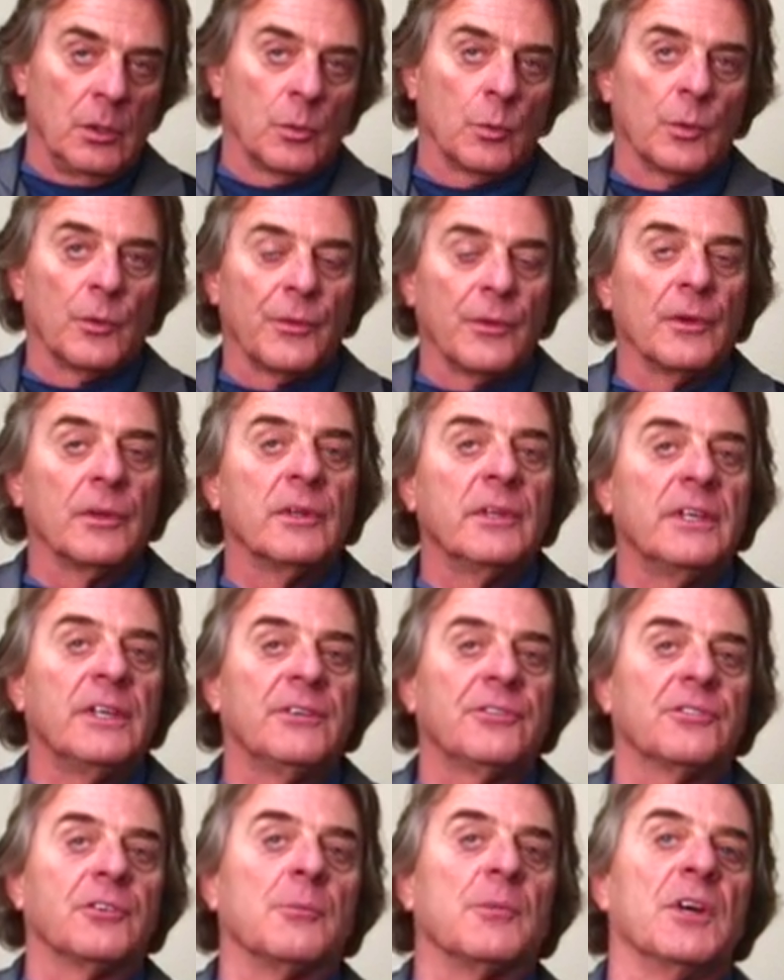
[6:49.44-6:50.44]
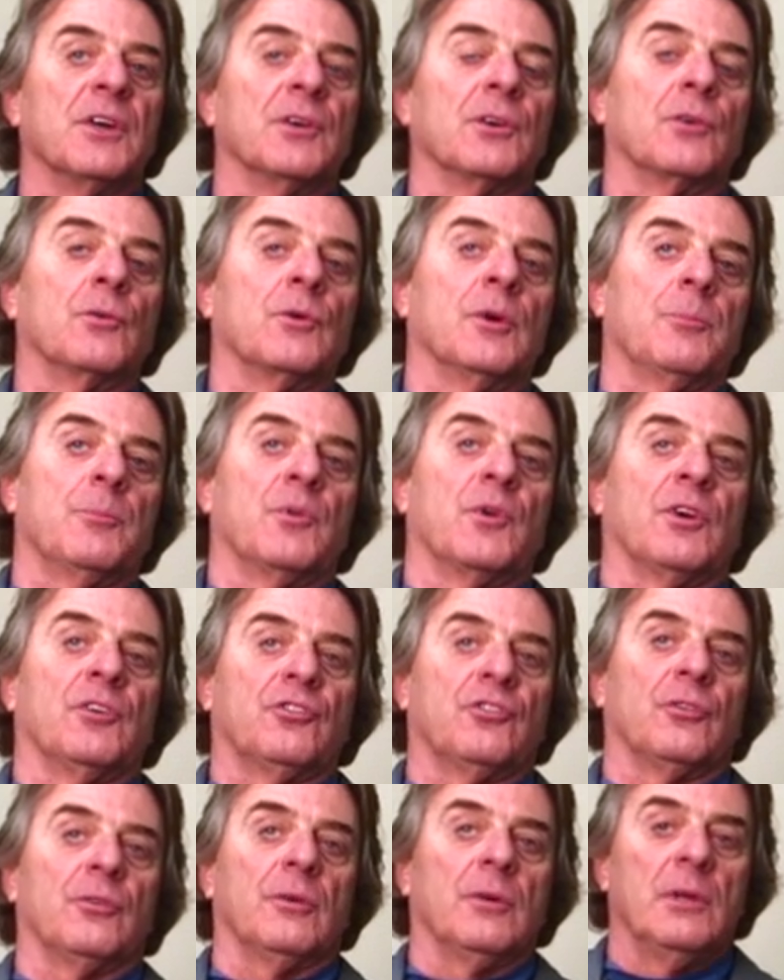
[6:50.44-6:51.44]
with the least amount of grip
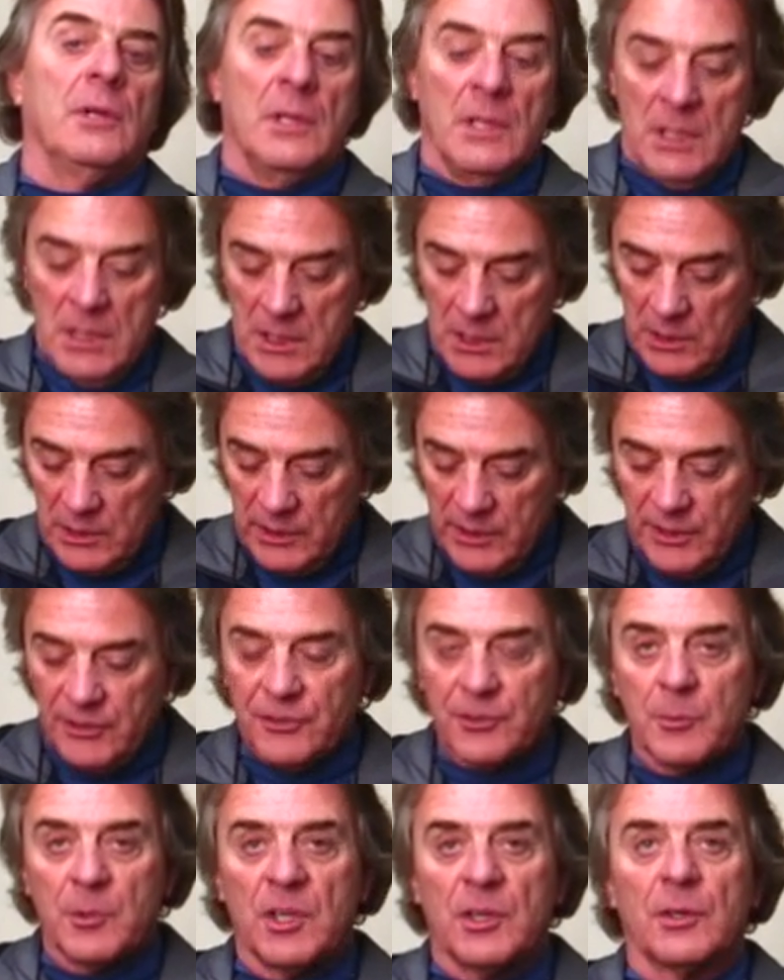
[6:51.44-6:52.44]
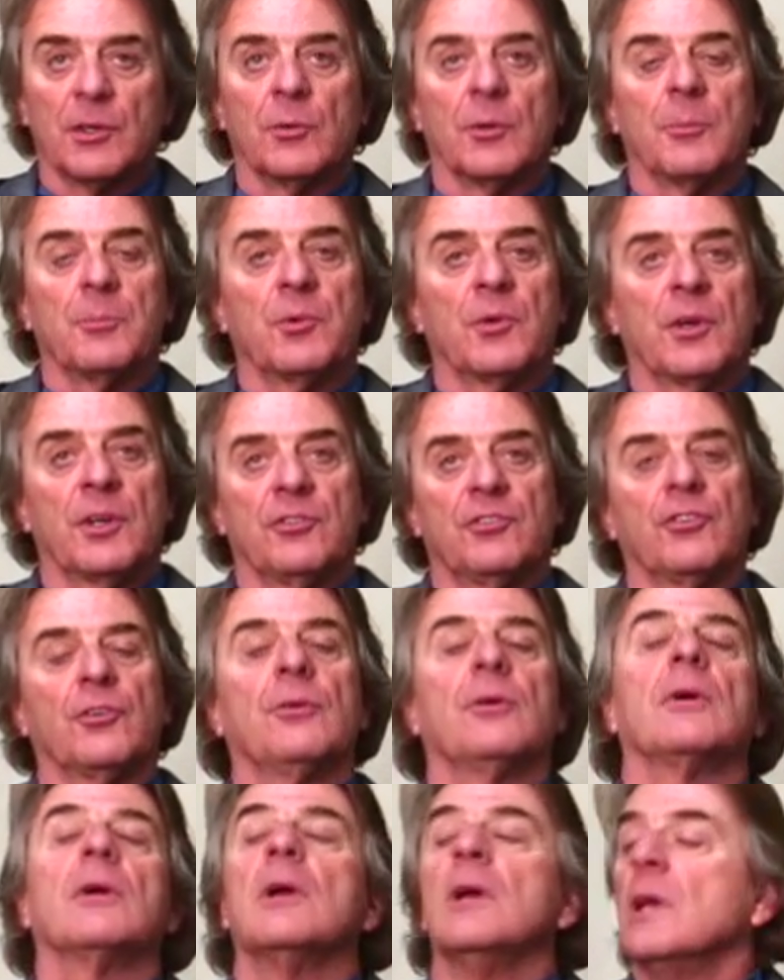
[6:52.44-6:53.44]
pressure. Least amount of grip
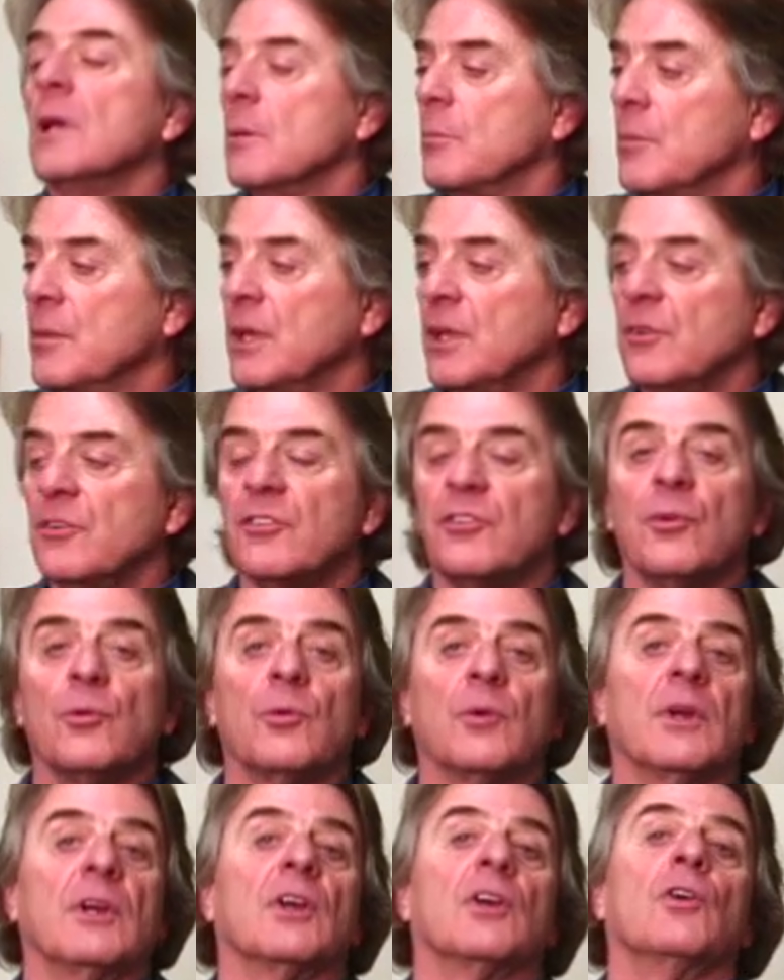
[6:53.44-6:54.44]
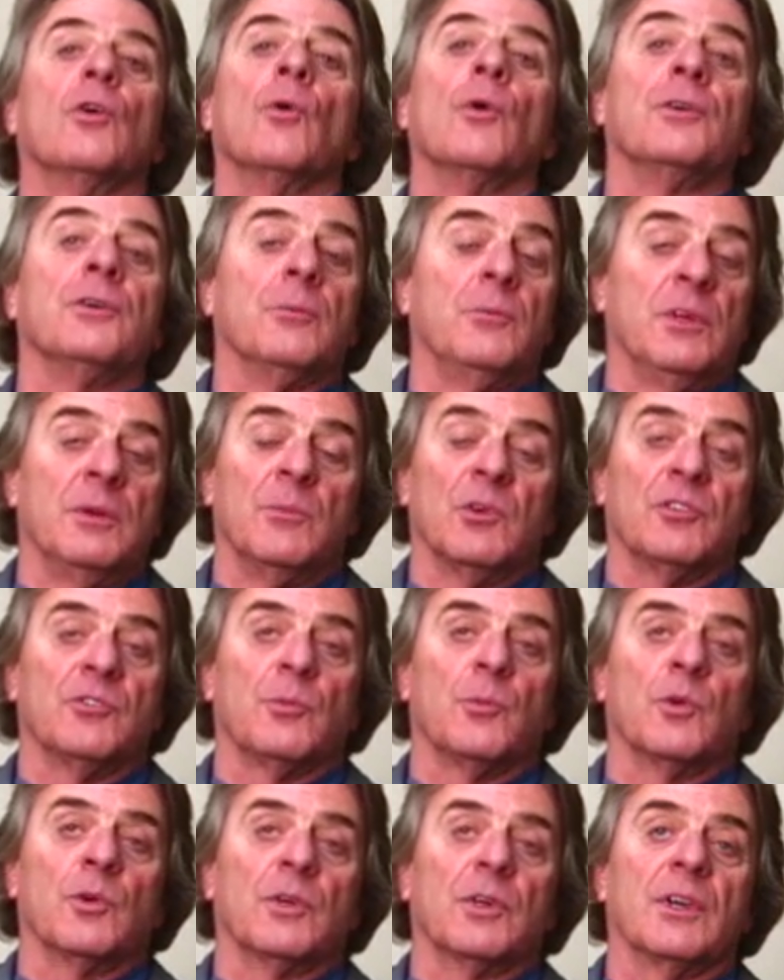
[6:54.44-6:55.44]
pressure means you're going to be
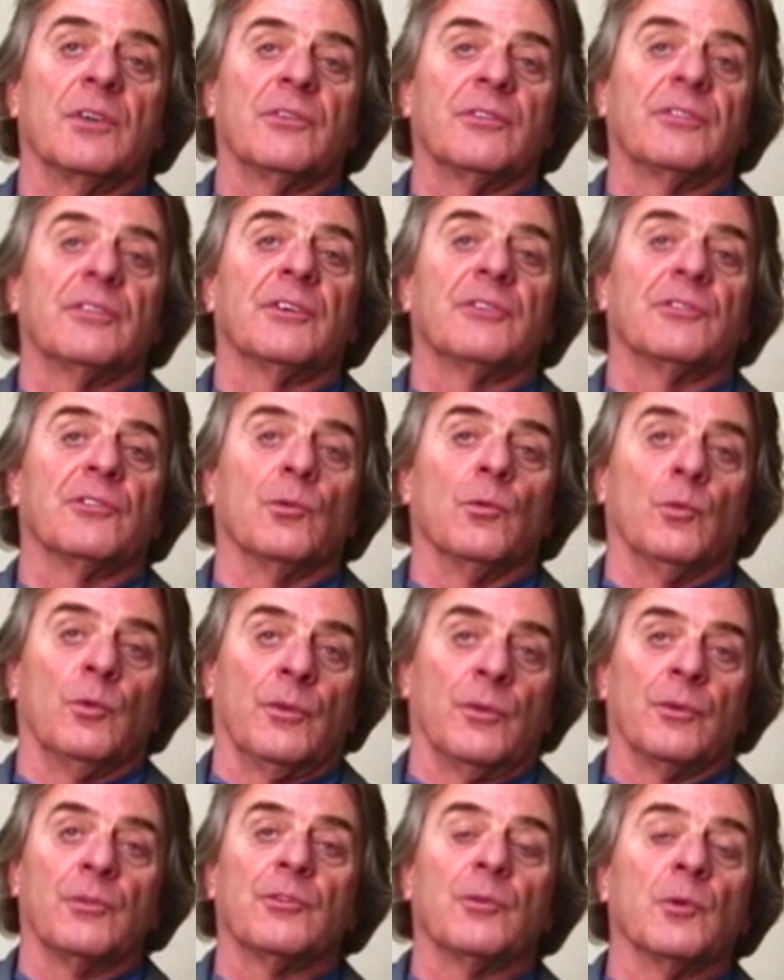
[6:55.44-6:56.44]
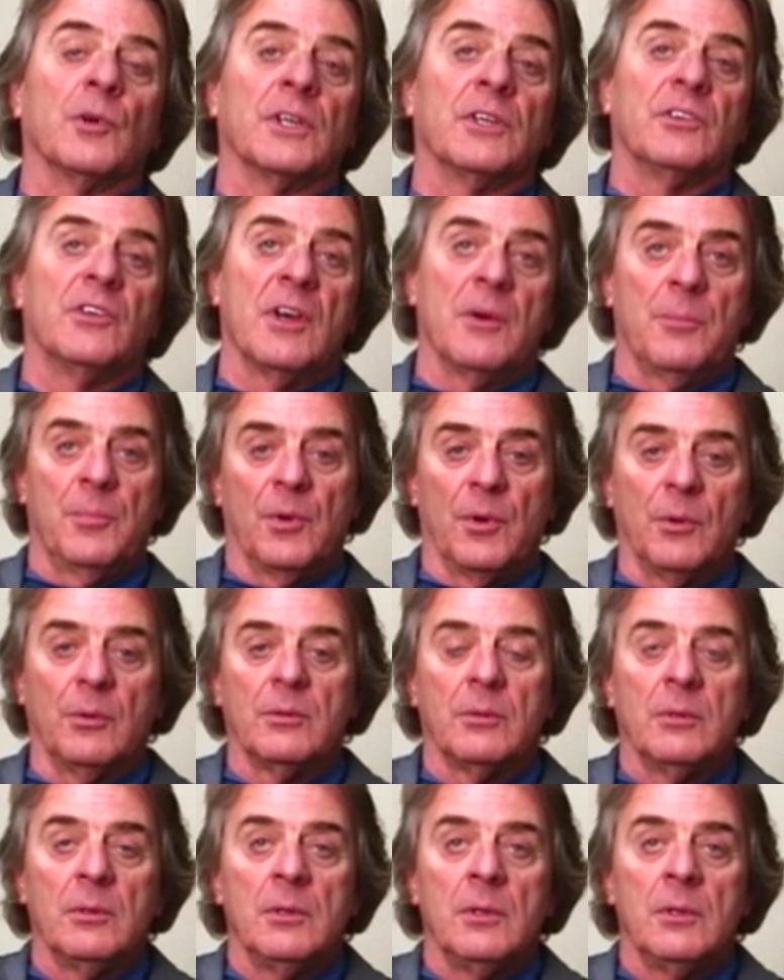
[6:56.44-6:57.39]
much more consistent with your swing tempo.